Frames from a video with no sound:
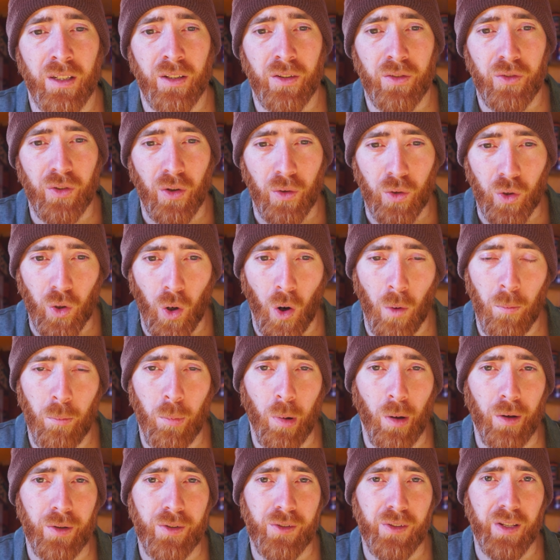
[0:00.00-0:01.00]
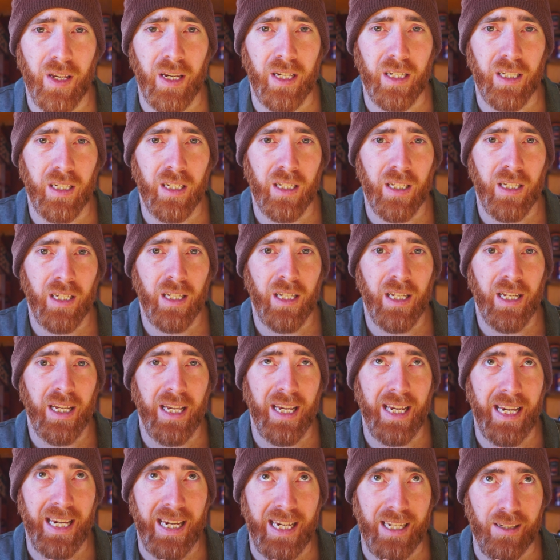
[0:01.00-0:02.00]
So composting
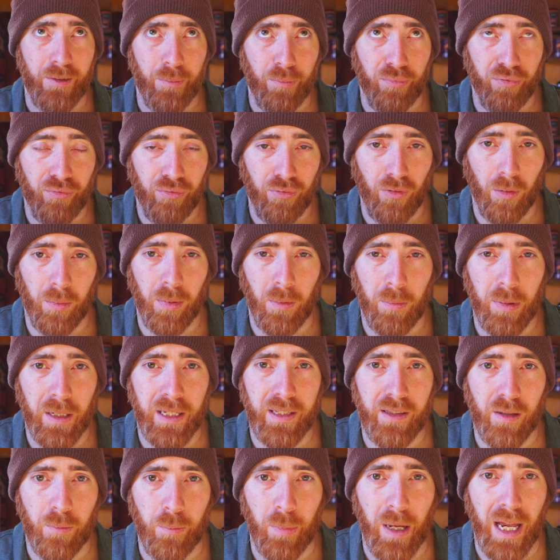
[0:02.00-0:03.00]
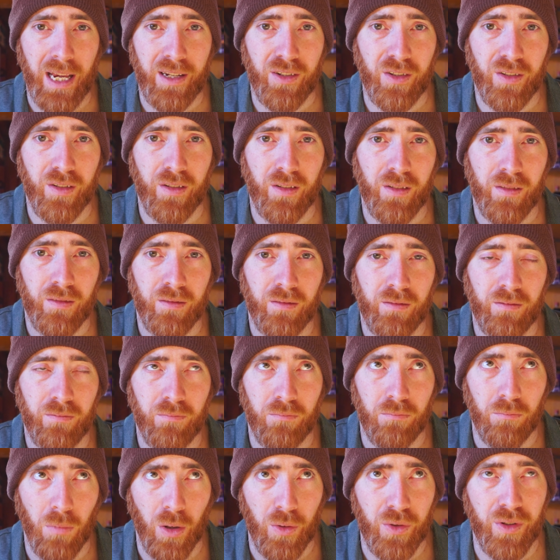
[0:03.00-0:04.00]
is probably the best,
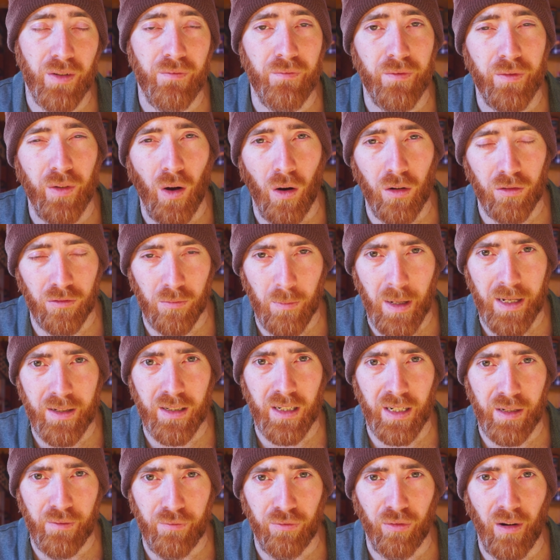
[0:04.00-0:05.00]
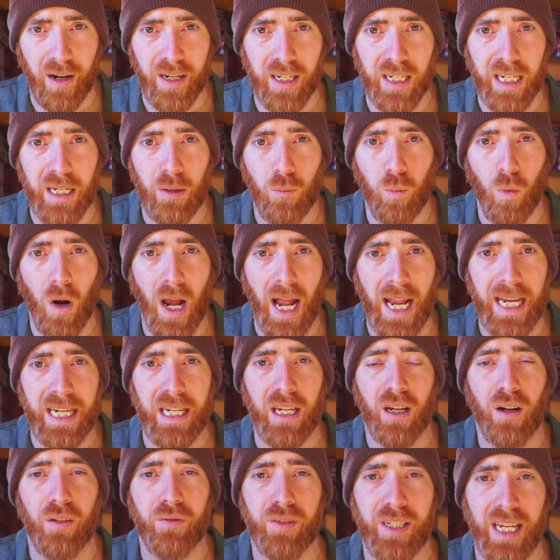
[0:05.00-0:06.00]
most environmentally friendly
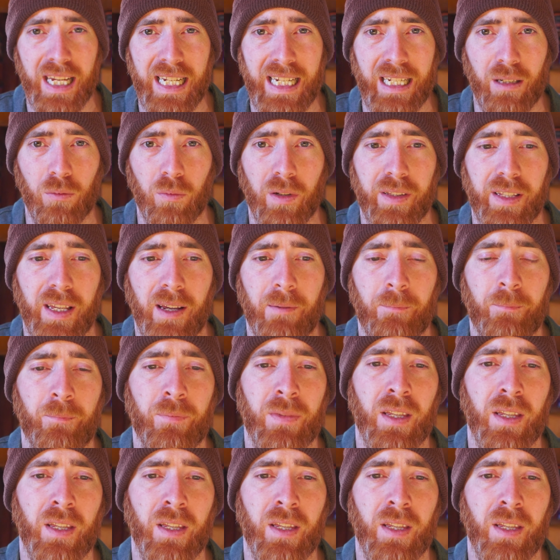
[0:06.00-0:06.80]
way of dealing with it.